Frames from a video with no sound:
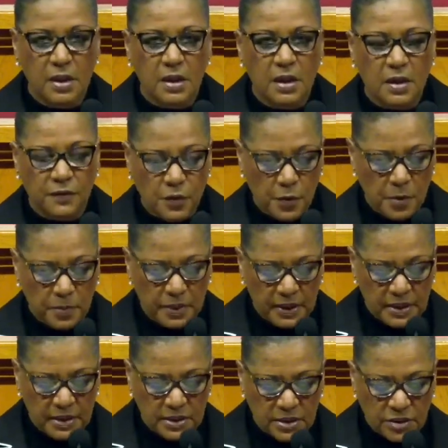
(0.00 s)
If you would
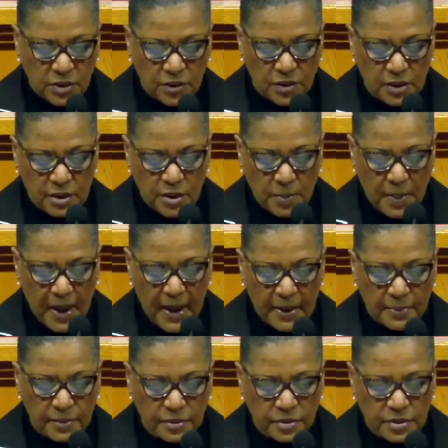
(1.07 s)
please turn in your
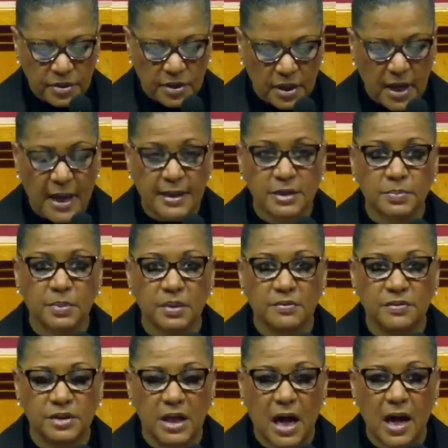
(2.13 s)
Bibles to the Gospel
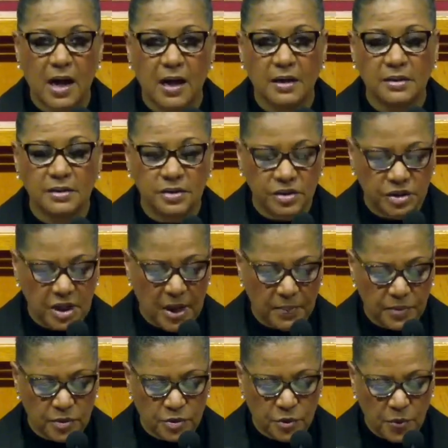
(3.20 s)
of John,
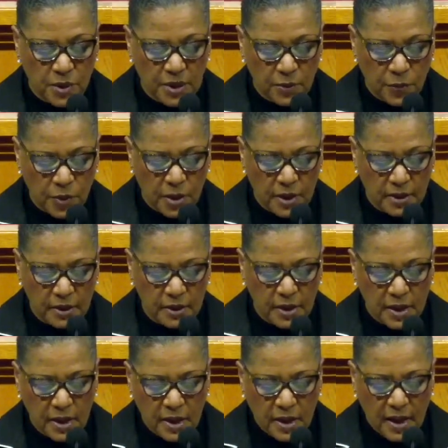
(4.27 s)
chapter 21,
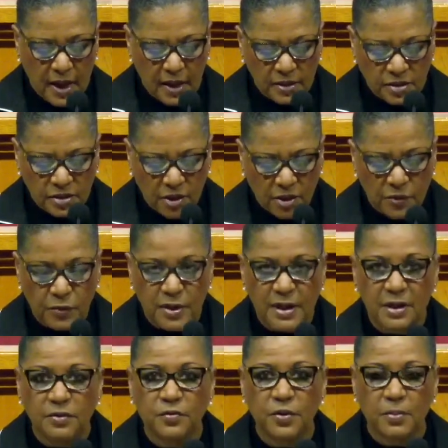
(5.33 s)
I'll start
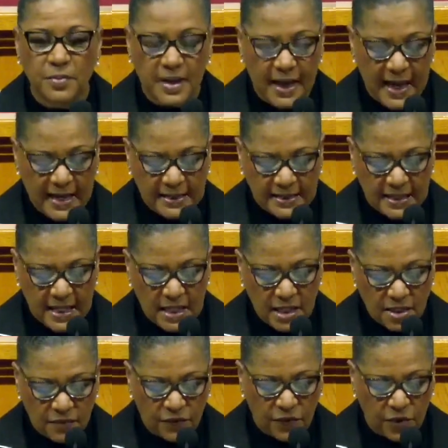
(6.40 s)
reading from the
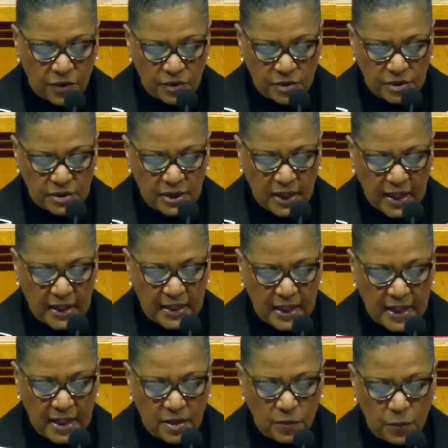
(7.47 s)
18th verse and
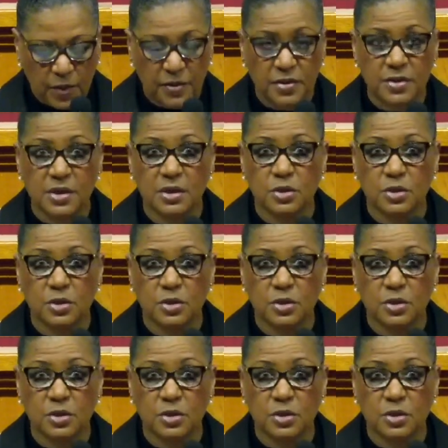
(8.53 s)
end with the